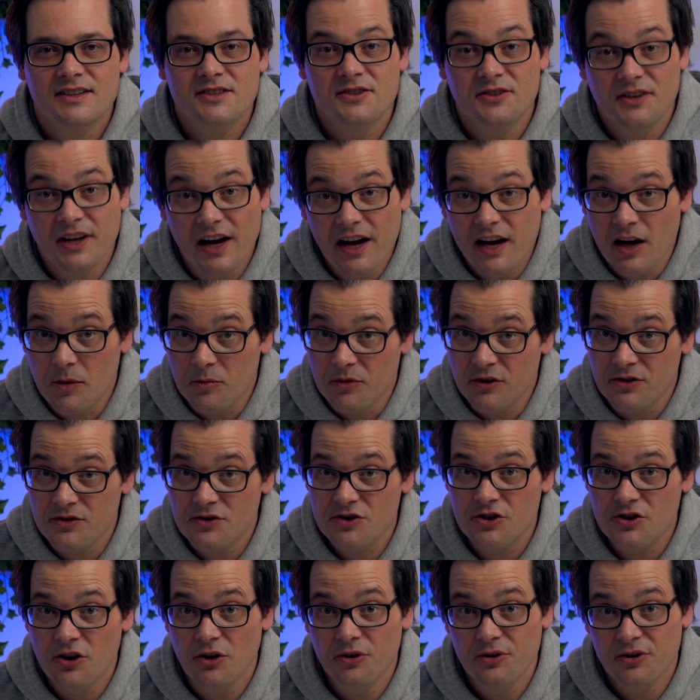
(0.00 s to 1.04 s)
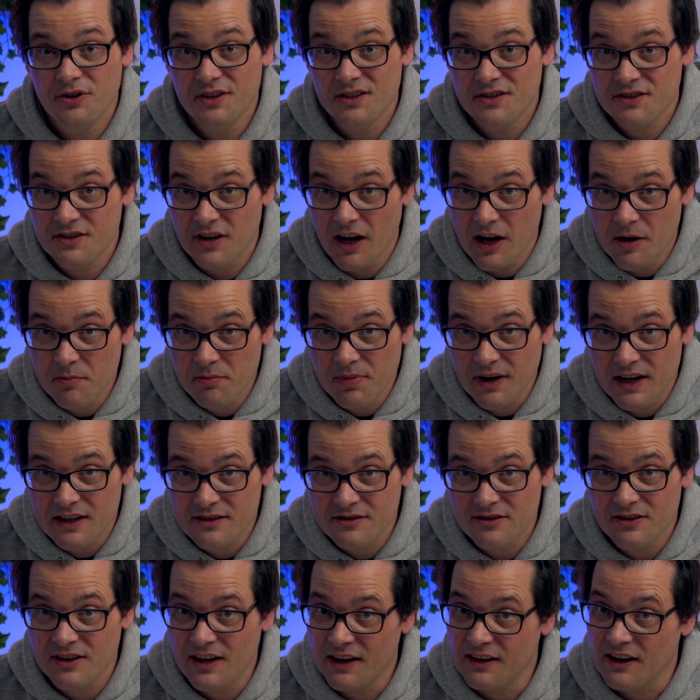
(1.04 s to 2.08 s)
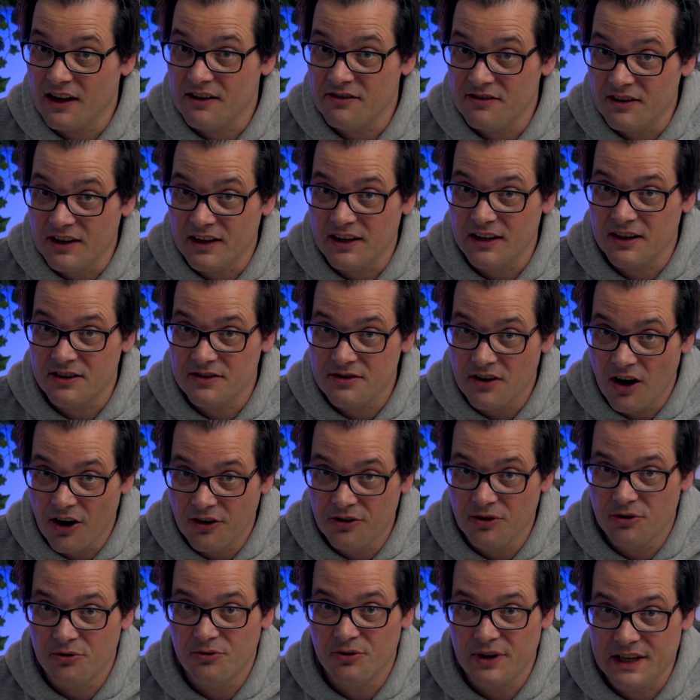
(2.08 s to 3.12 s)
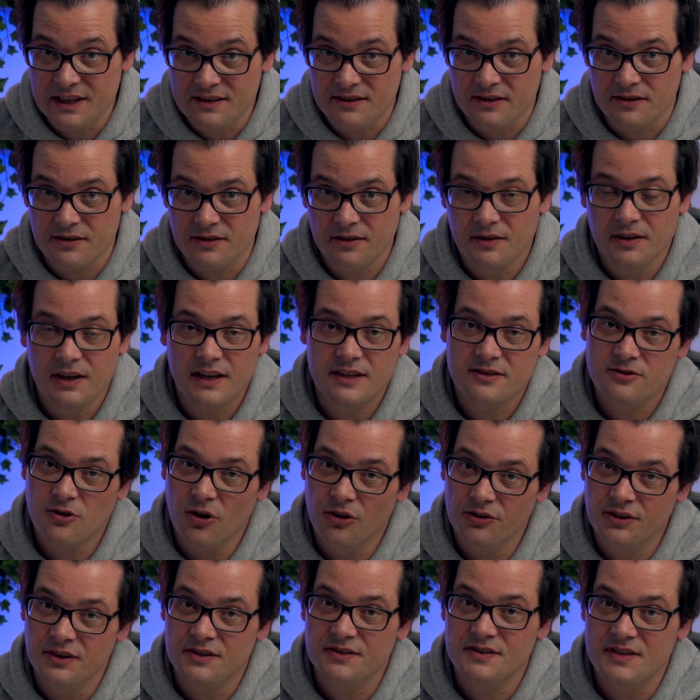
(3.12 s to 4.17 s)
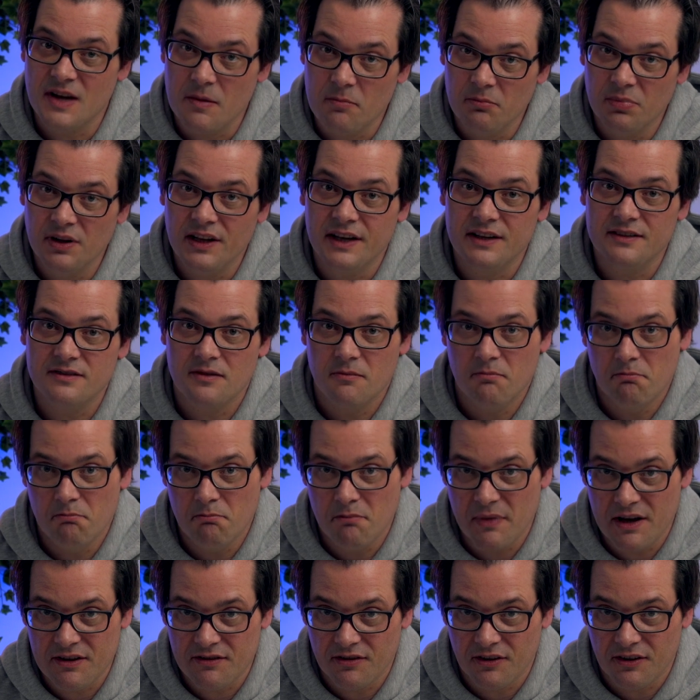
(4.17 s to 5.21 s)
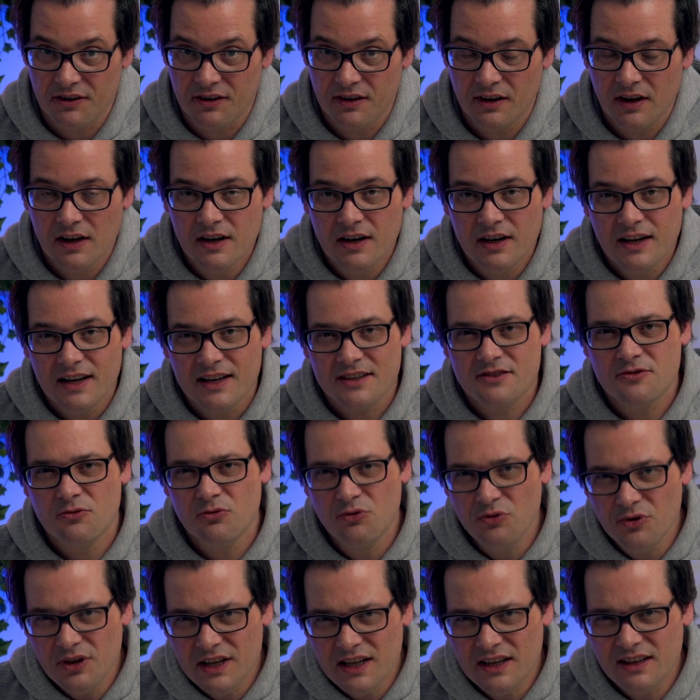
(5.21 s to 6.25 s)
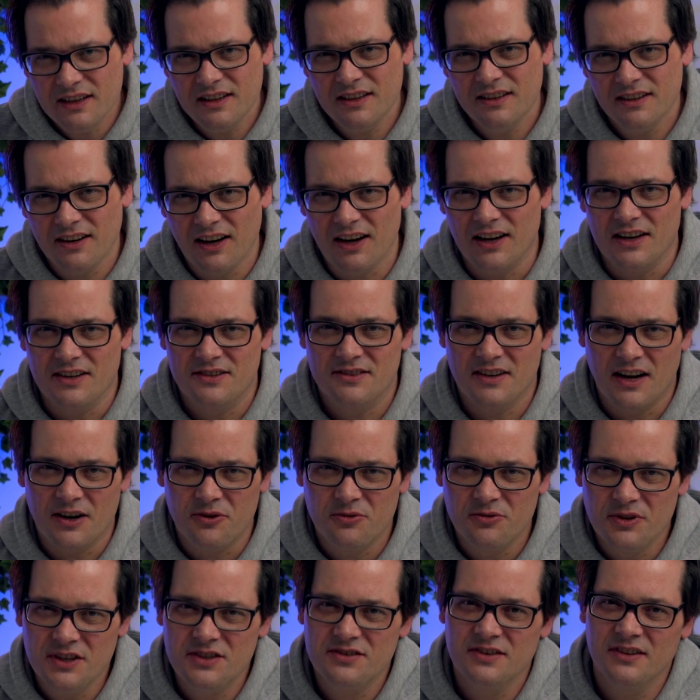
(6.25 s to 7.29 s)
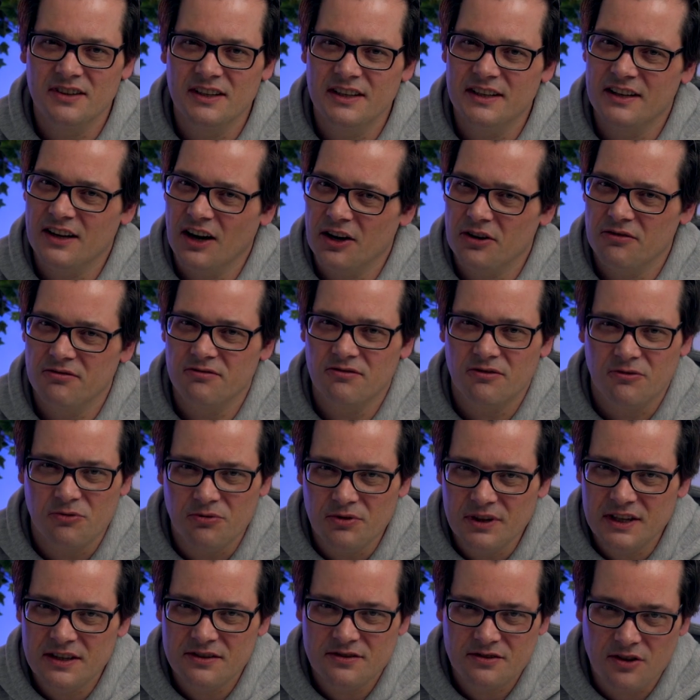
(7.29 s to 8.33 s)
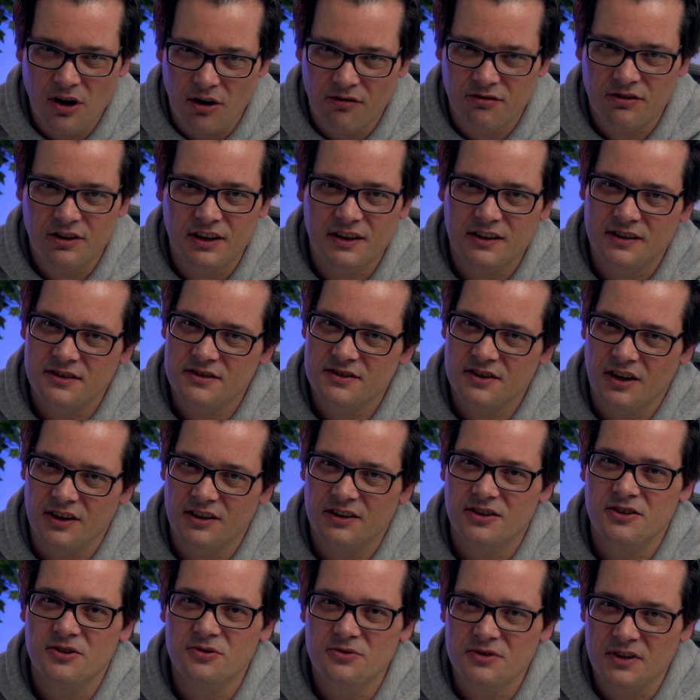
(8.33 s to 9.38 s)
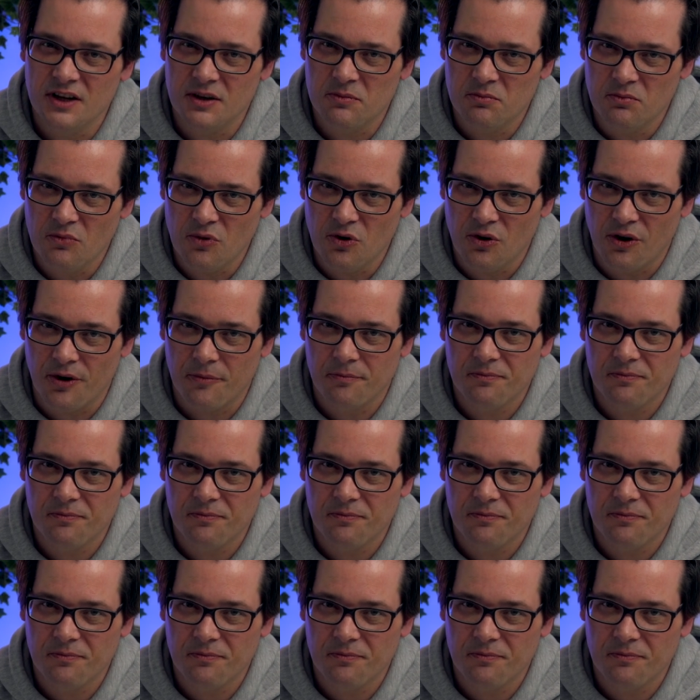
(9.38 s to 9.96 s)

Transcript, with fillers: Today I'm going to show you a design pattern that I think is underrated. It's called the template method. It's really nice. I recently kind of rediscovered it and started using it more.